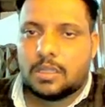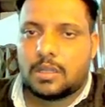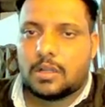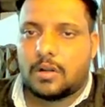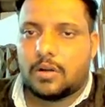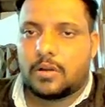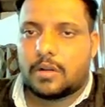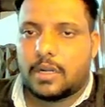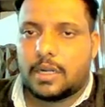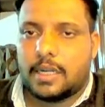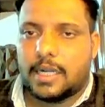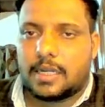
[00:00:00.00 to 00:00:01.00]
or
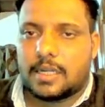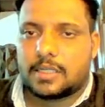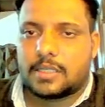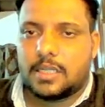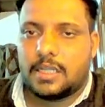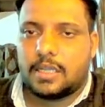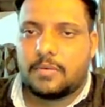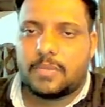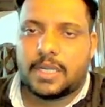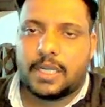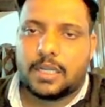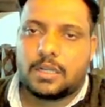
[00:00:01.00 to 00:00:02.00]
delta Cn
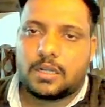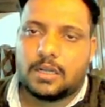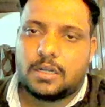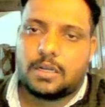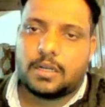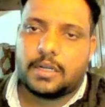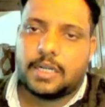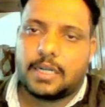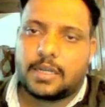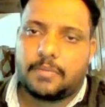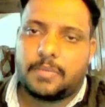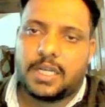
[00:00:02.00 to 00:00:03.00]
by
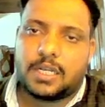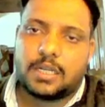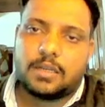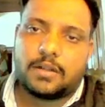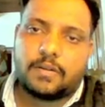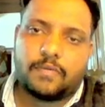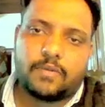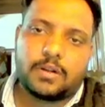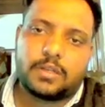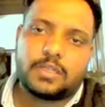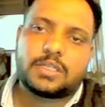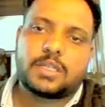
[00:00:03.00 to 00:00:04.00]
delta beta for
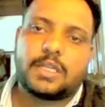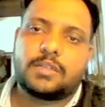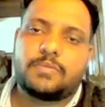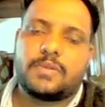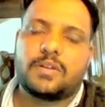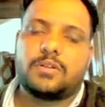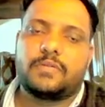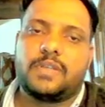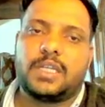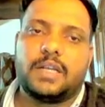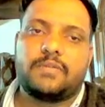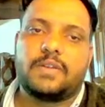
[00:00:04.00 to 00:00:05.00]
this case, because we
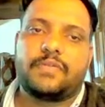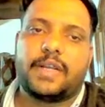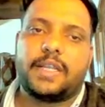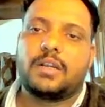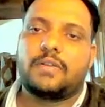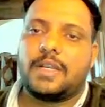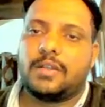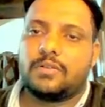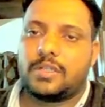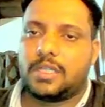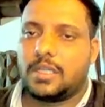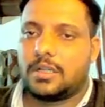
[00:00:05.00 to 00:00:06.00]
have the finite values
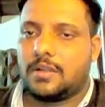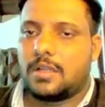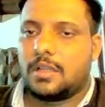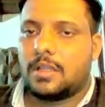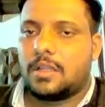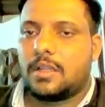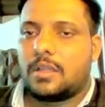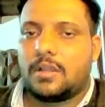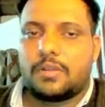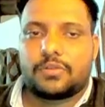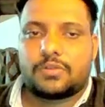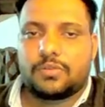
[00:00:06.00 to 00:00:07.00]
here.
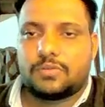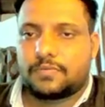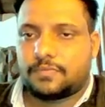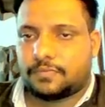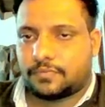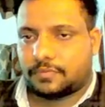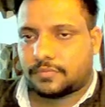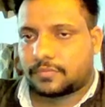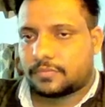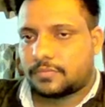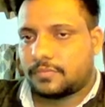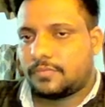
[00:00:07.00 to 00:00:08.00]
So
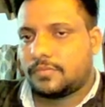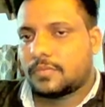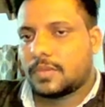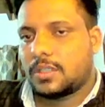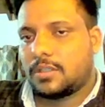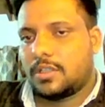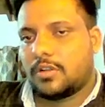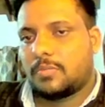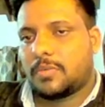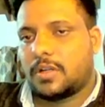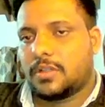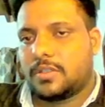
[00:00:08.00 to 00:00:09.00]

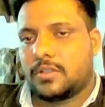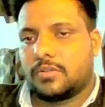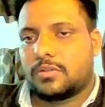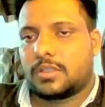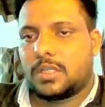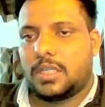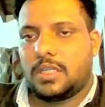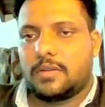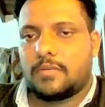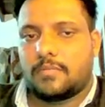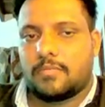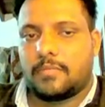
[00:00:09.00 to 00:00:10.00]
0.03
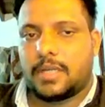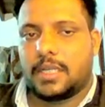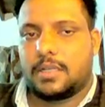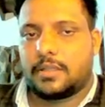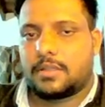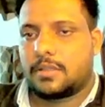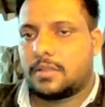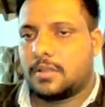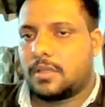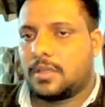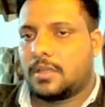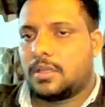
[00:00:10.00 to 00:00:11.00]
minus
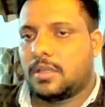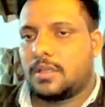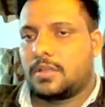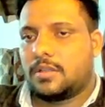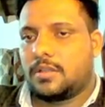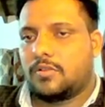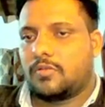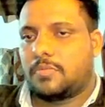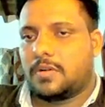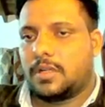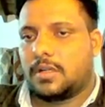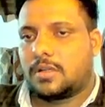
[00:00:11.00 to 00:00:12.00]

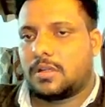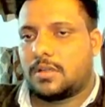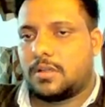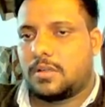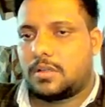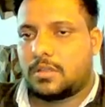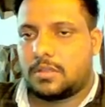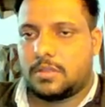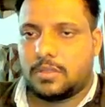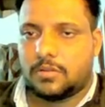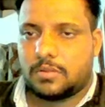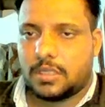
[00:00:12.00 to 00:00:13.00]

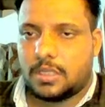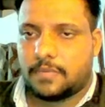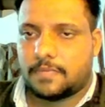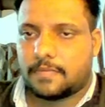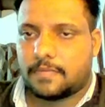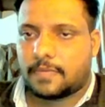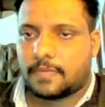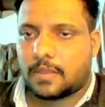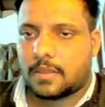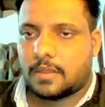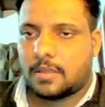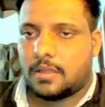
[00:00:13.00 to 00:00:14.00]
0.03,
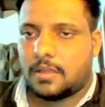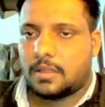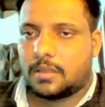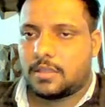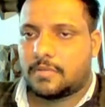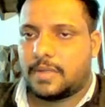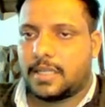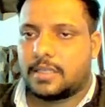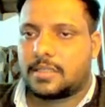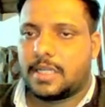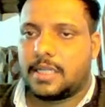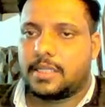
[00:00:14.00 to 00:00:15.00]
this minus
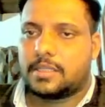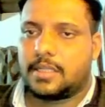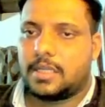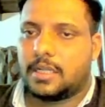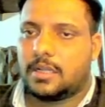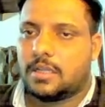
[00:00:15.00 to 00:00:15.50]
sign is there,